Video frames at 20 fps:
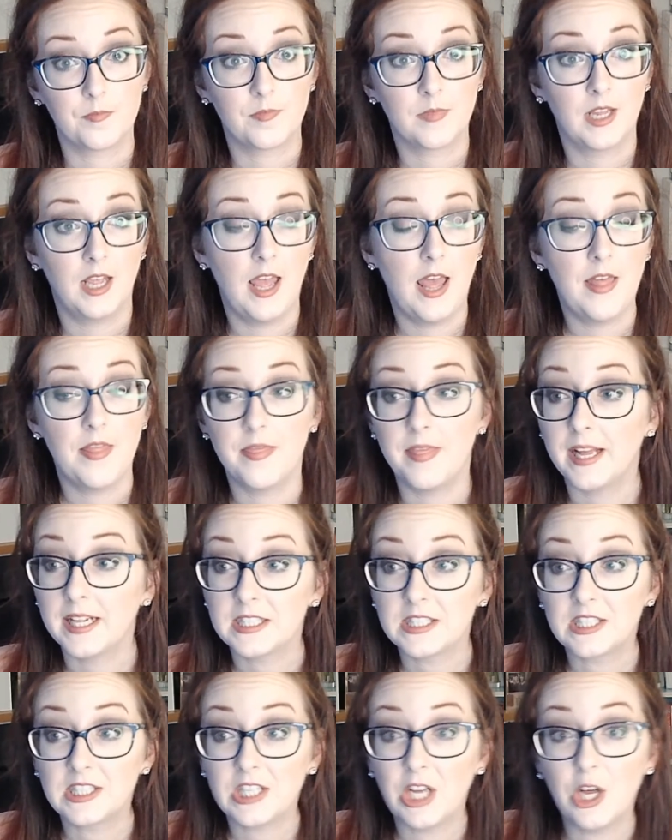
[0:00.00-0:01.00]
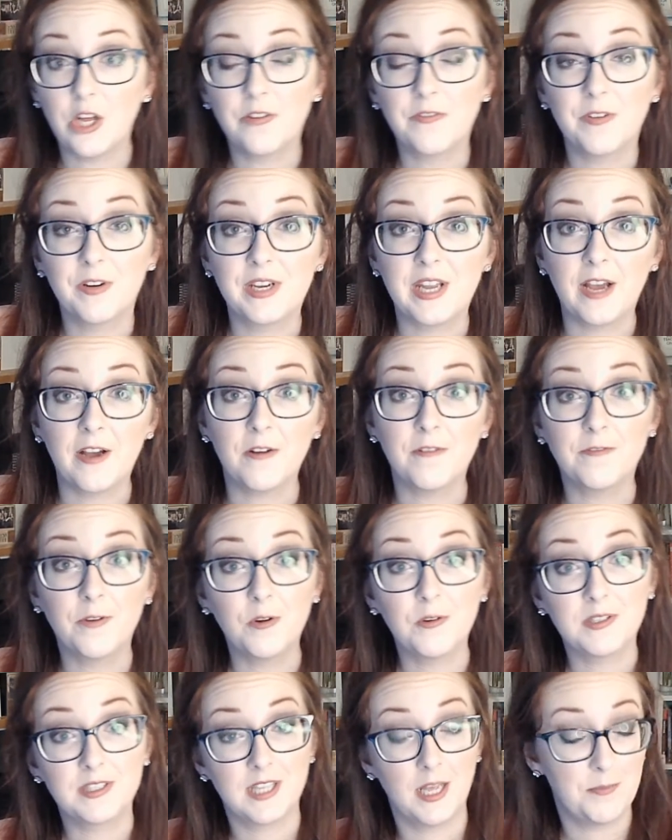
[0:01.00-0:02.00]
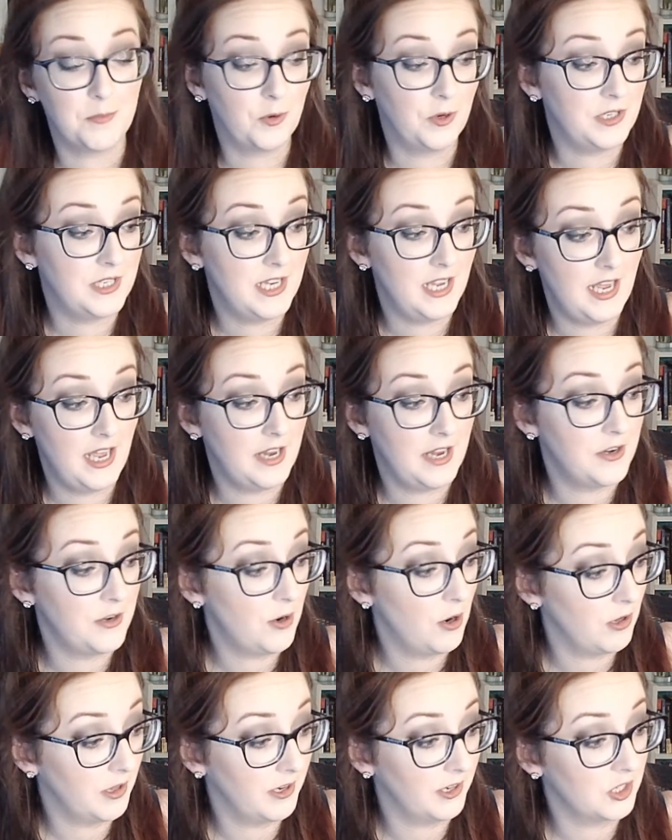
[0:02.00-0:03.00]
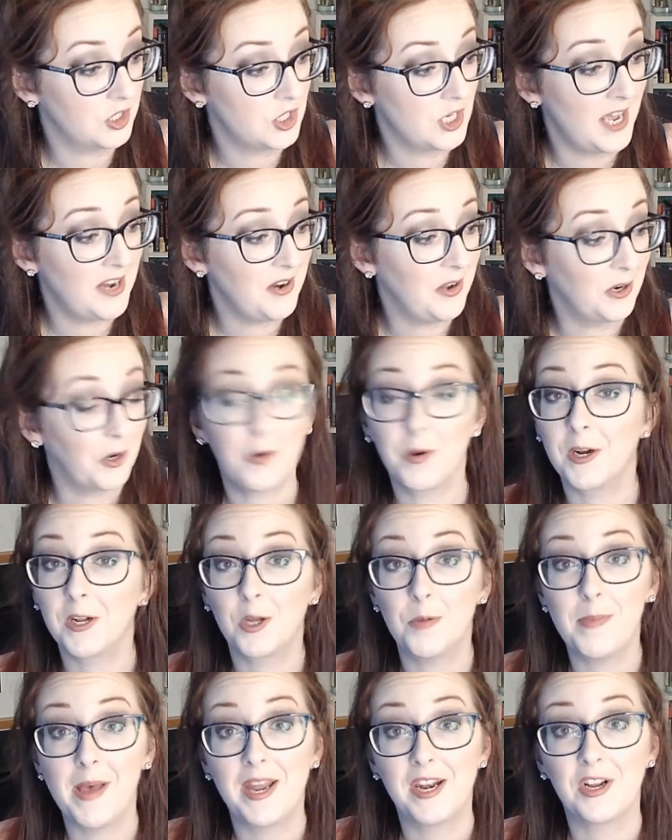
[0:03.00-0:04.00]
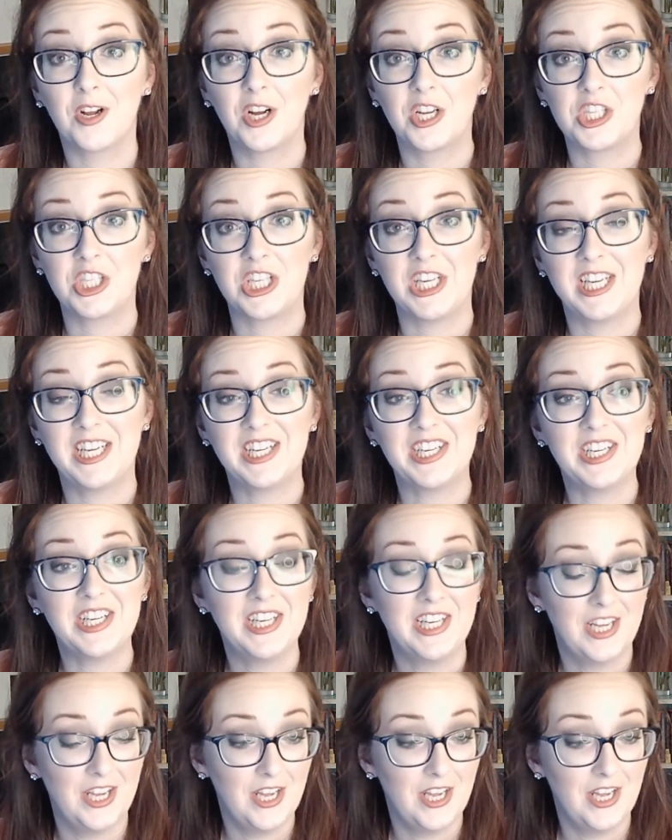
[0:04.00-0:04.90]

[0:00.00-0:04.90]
And that's all for now, folks. I'm going to end our little chat on critical pedagogy here.